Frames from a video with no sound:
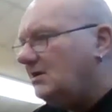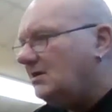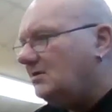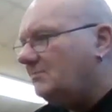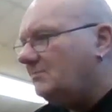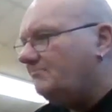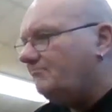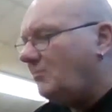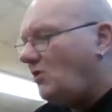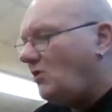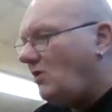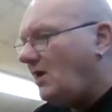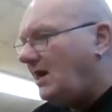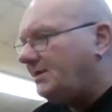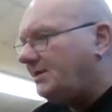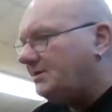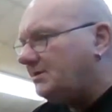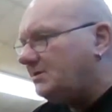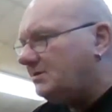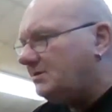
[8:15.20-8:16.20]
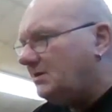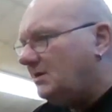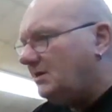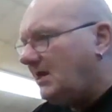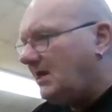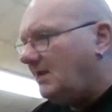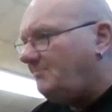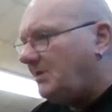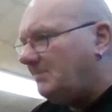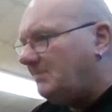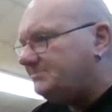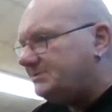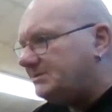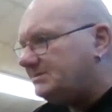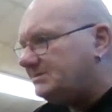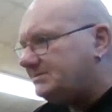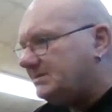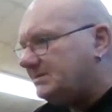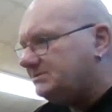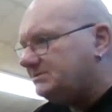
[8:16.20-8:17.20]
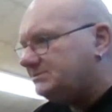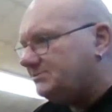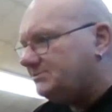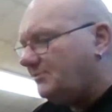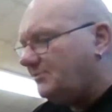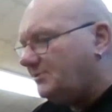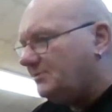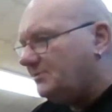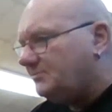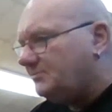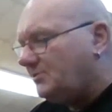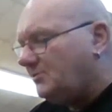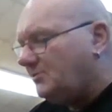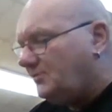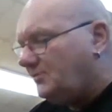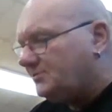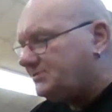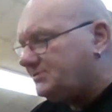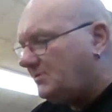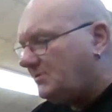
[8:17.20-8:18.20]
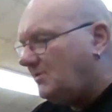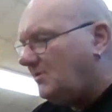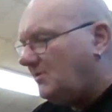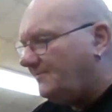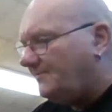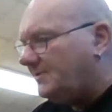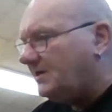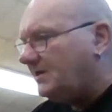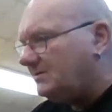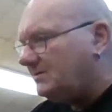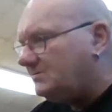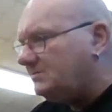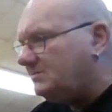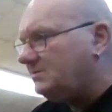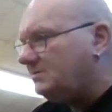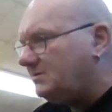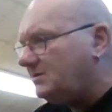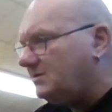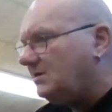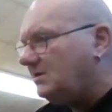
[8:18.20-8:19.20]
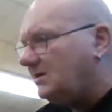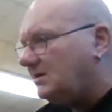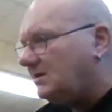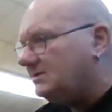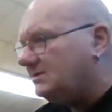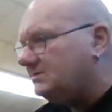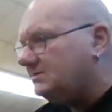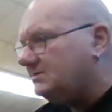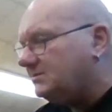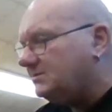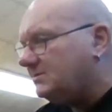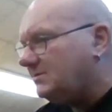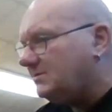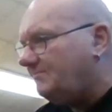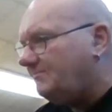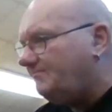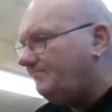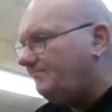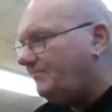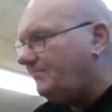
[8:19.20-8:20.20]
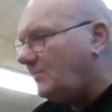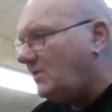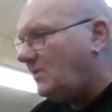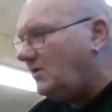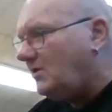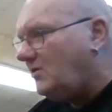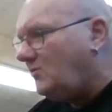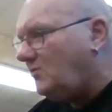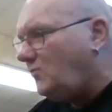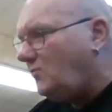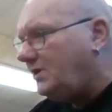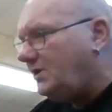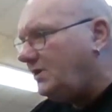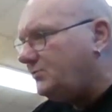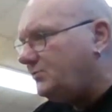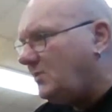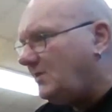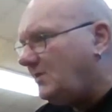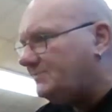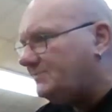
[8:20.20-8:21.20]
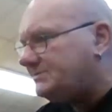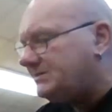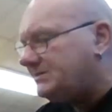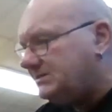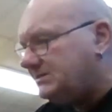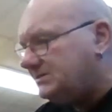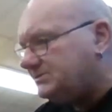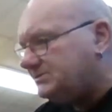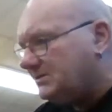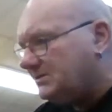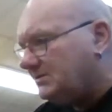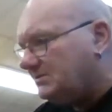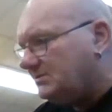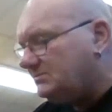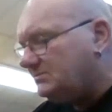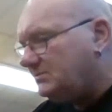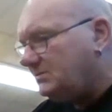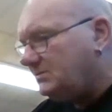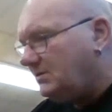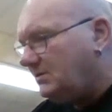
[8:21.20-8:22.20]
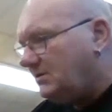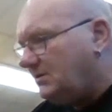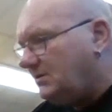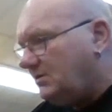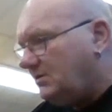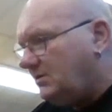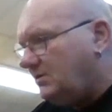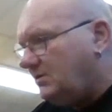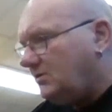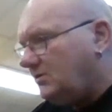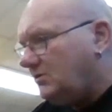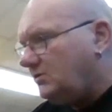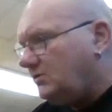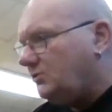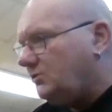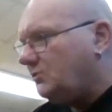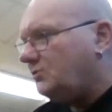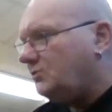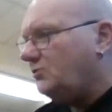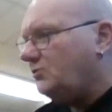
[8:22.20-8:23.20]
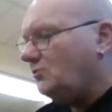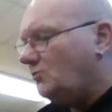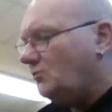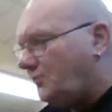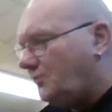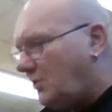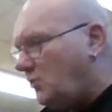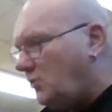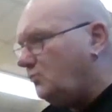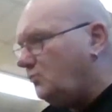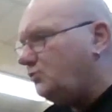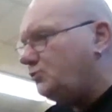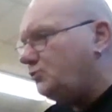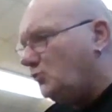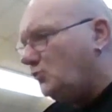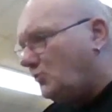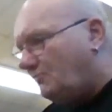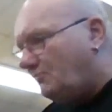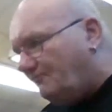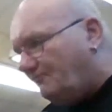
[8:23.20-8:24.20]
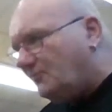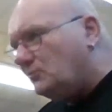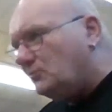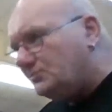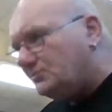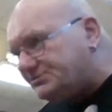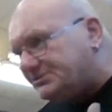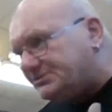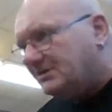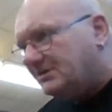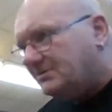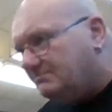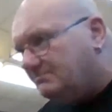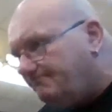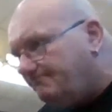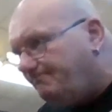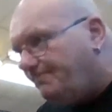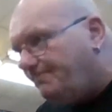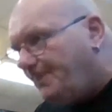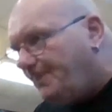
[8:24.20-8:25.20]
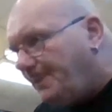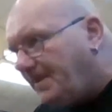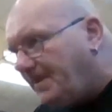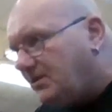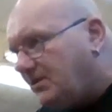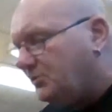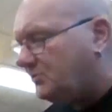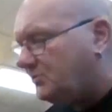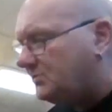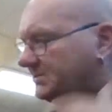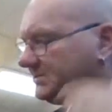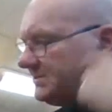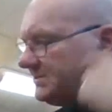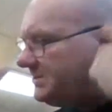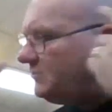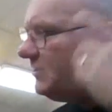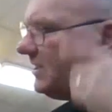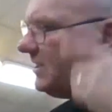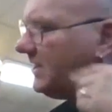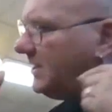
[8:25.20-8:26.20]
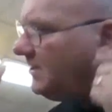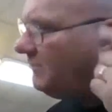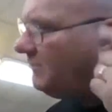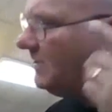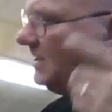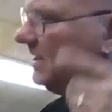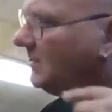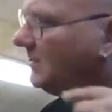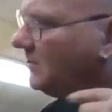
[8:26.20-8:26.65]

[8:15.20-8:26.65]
I had an epileptic seizure at the start of it. And when you have a seizure, although you're convulsing, you can still hear a